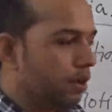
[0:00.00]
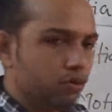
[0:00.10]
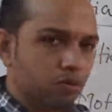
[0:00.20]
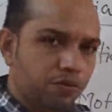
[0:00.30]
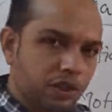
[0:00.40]

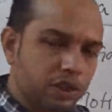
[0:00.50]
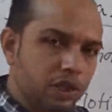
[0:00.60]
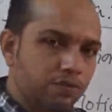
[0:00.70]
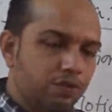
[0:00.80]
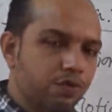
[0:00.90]
so
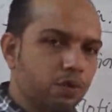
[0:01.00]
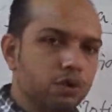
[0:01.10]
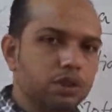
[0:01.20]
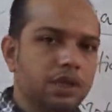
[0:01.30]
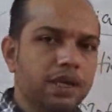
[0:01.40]
frictional
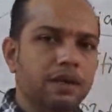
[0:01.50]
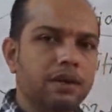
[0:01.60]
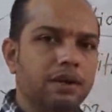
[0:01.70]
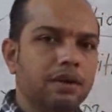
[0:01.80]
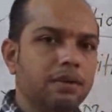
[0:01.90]
force
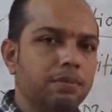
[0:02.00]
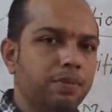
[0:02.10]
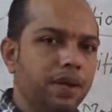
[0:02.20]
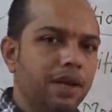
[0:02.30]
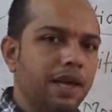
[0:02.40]
here
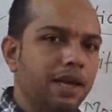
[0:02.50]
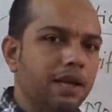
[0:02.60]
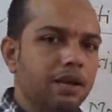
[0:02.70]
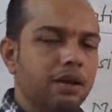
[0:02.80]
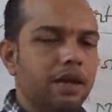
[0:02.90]
play like
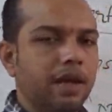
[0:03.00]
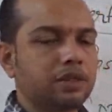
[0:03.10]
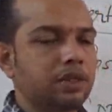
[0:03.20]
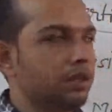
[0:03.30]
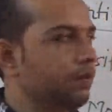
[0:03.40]
a
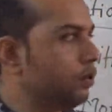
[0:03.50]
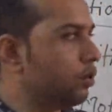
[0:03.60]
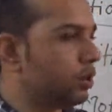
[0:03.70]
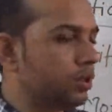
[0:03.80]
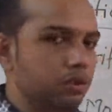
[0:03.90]
external
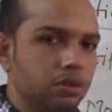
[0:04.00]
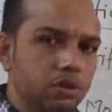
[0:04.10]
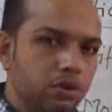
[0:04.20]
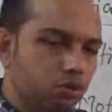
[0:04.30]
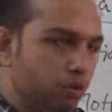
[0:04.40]
force.
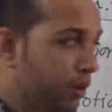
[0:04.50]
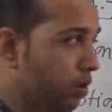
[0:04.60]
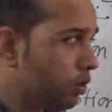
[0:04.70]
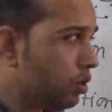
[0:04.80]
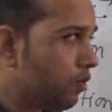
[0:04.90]
So
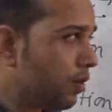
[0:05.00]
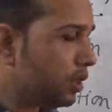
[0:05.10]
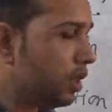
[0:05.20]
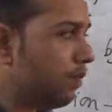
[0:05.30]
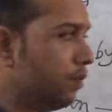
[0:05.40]
because of
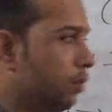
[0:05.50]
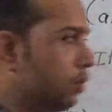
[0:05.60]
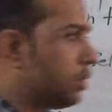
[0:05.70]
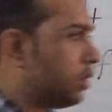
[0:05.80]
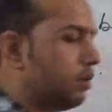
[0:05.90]
frictional
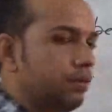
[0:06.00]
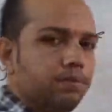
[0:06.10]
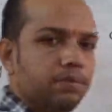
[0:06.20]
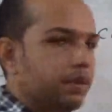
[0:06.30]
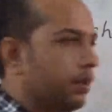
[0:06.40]
force,
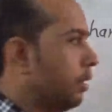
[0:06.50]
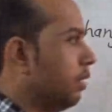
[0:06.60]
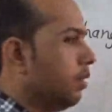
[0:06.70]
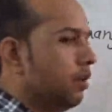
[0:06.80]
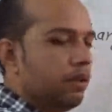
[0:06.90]

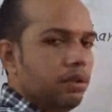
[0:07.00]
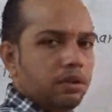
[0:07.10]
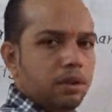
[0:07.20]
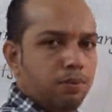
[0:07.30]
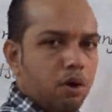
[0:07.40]

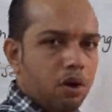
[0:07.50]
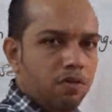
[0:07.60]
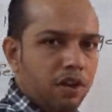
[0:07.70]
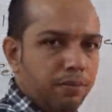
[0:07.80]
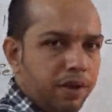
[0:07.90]
the ball
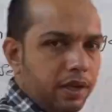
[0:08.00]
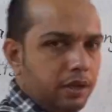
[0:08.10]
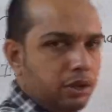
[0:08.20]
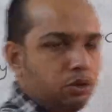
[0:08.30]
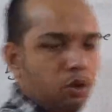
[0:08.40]
will be
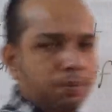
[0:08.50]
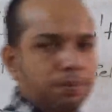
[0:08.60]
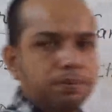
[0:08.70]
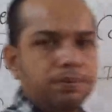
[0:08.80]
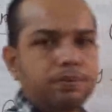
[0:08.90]

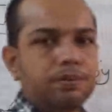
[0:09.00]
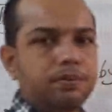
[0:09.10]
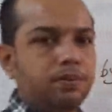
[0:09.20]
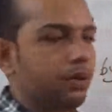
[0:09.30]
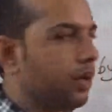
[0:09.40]
stopped.
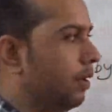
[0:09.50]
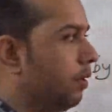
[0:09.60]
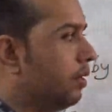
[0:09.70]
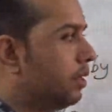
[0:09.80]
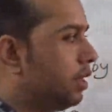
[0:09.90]
Okay.
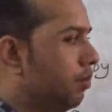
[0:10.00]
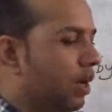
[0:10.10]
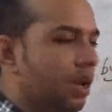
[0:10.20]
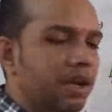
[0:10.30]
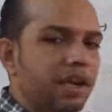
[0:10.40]

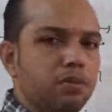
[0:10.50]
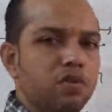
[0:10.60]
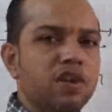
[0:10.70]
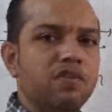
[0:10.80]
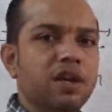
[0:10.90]
Similarly, in
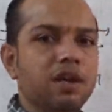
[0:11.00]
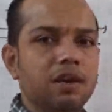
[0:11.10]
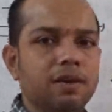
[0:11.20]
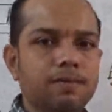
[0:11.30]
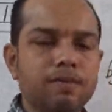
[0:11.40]
moving
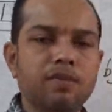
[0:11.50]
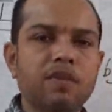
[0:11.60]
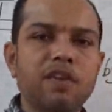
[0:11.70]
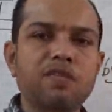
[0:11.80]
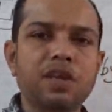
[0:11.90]
vehicle,
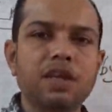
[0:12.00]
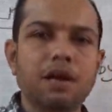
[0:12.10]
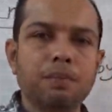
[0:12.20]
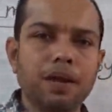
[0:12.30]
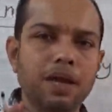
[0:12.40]
when we
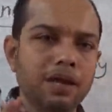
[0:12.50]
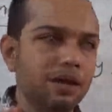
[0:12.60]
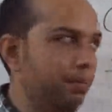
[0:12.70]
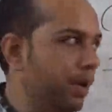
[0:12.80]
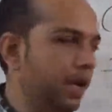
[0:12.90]
apply
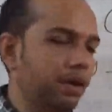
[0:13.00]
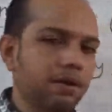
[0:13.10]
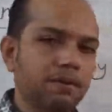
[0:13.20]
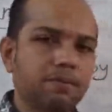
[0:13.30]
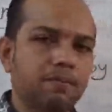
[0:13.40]
a brake,